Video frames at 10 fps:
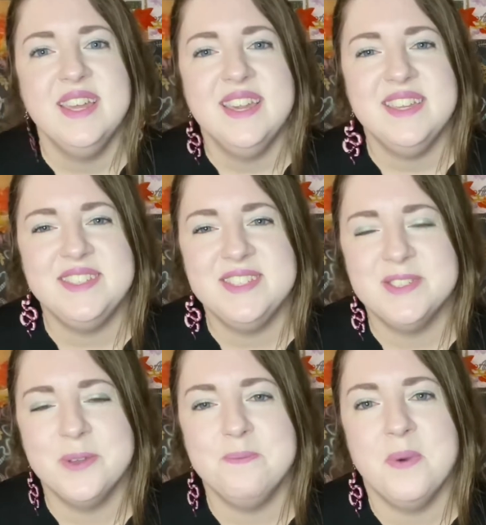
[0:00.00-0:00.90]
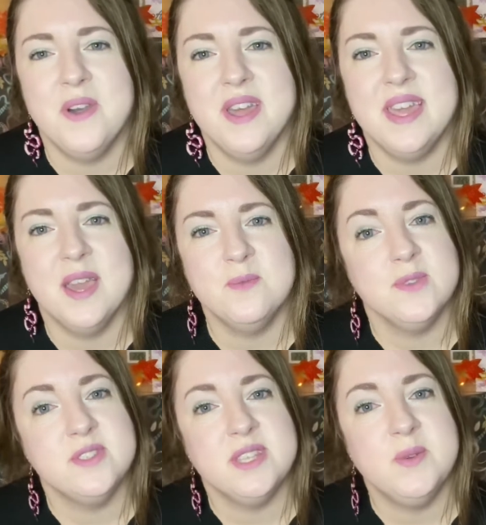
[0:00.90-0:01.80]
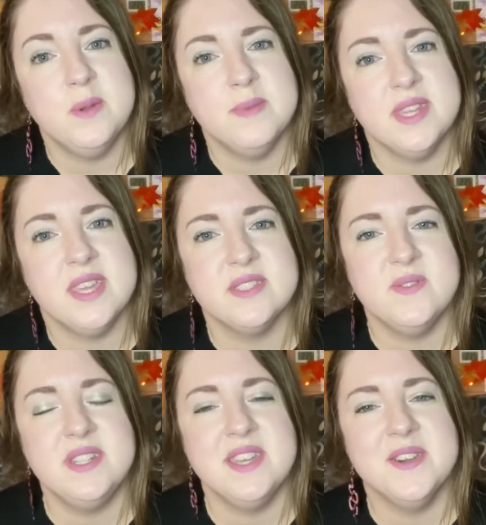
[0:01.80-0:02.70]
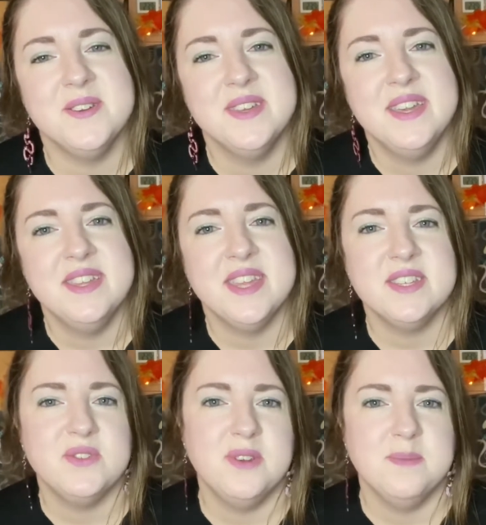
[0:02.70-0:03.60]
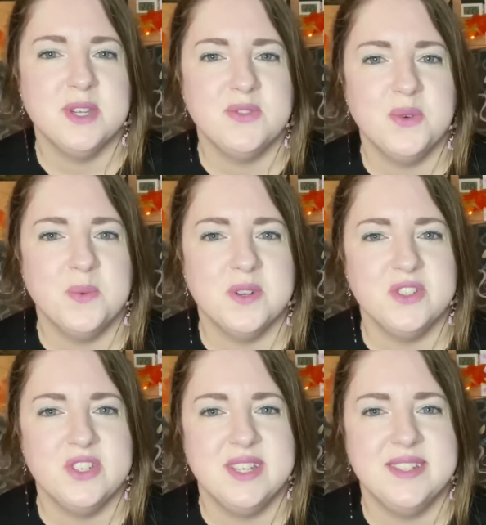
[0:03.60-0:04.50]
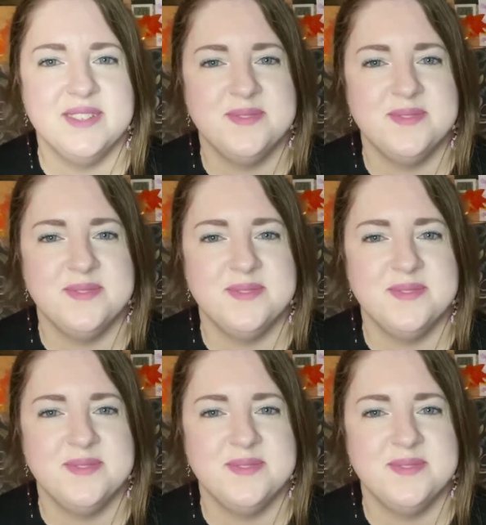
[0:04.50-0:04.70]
it is goodbye, and we'll see you in my next video. Thanks very much for watching.